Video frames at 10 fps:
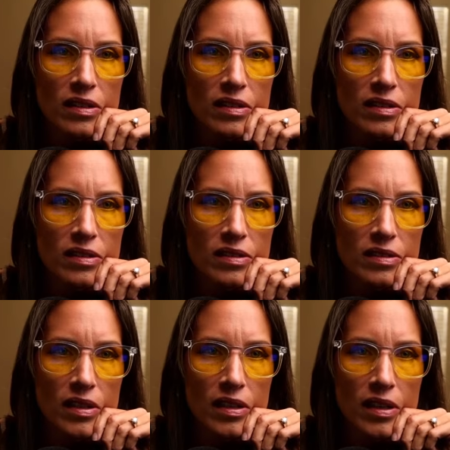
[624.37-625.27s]
Let's
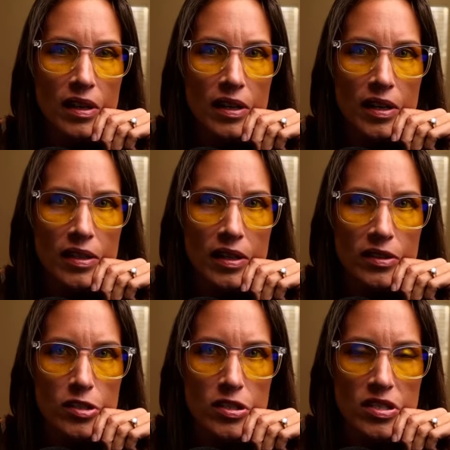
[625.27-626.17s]
try the gut
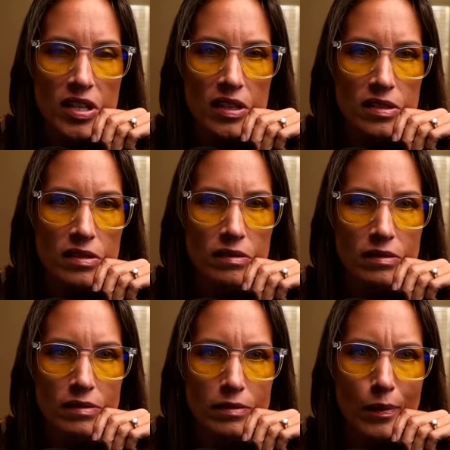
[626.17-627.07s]
intelligence test,
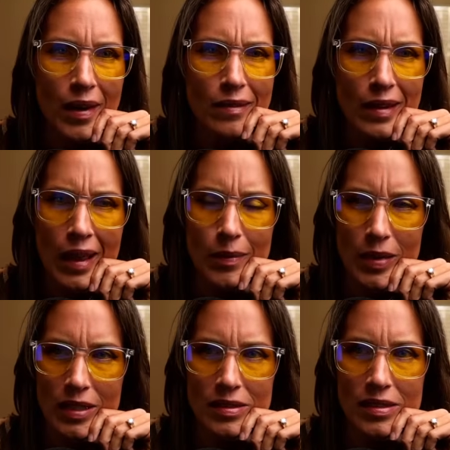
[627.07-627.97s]
whatever that
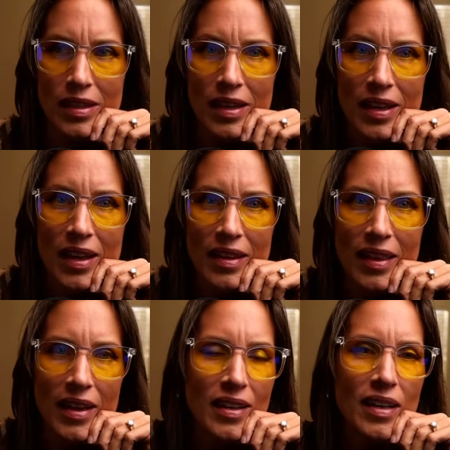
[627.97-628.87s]
means.
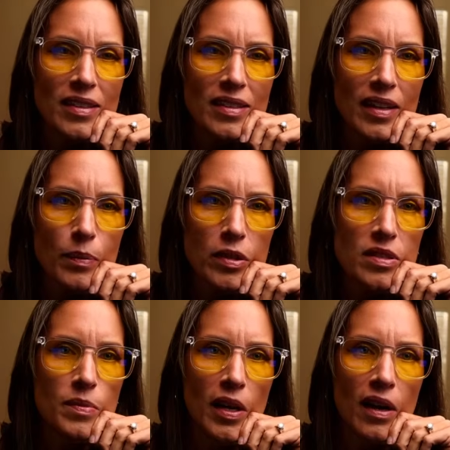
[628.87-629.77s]
That kind of like
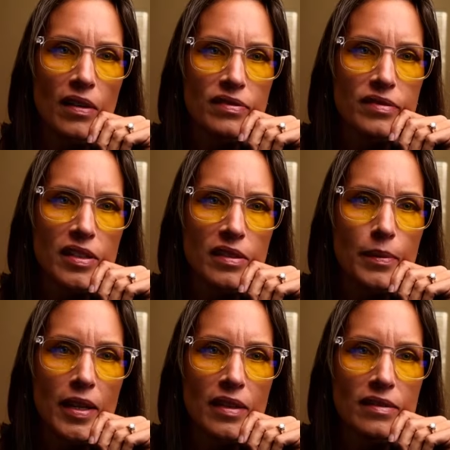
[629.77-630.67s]
puts me off a little
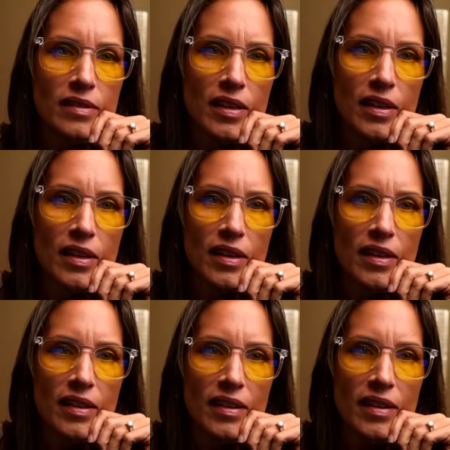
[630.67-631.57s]
bit.
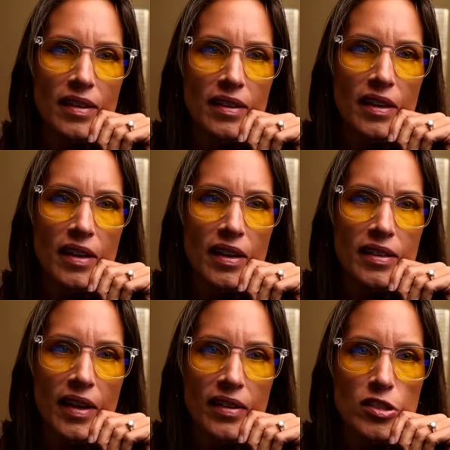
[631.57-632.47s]
Gut
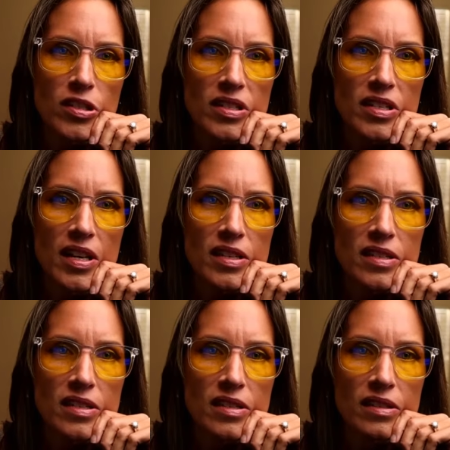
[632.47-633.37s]
intelligence test.